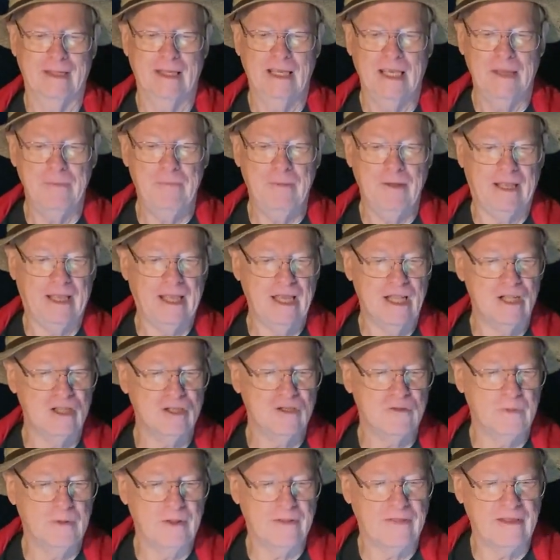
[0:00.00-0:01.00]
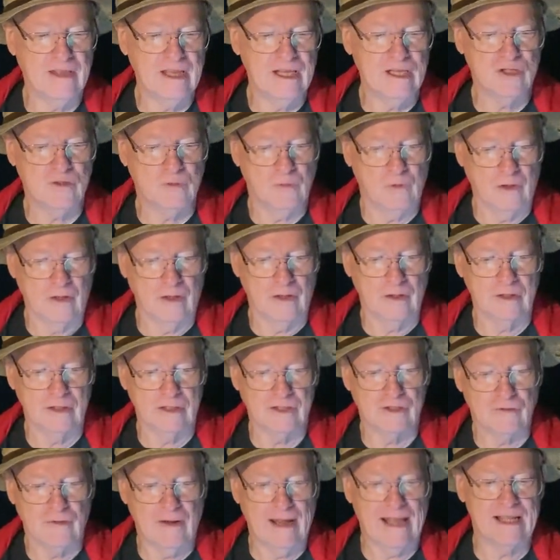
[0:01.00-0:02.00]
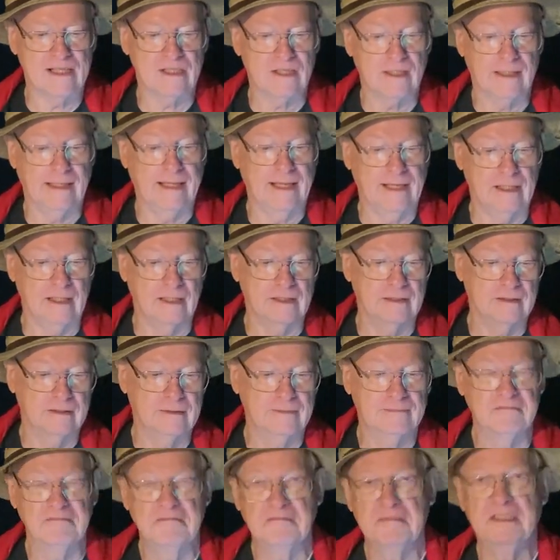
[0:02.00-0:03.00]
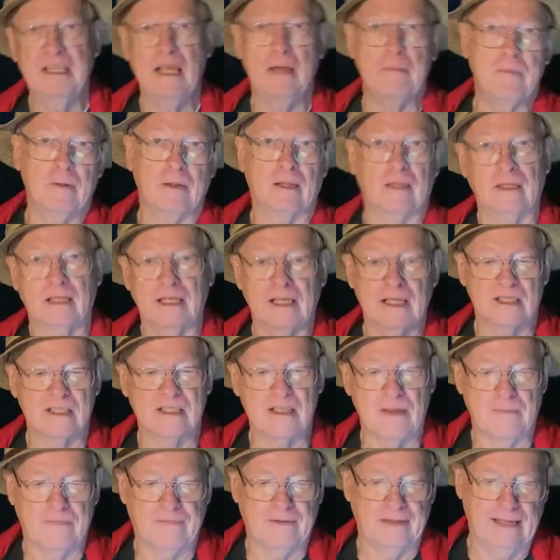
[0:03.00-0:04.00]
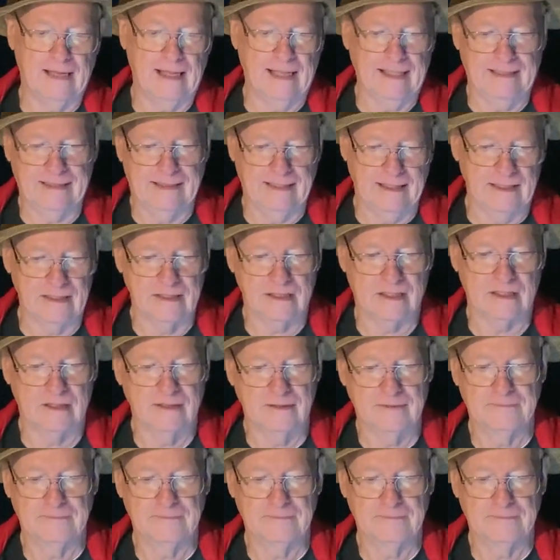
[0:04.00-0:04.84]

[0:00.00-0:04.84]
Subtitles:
It begins with these words, translated typically something like this: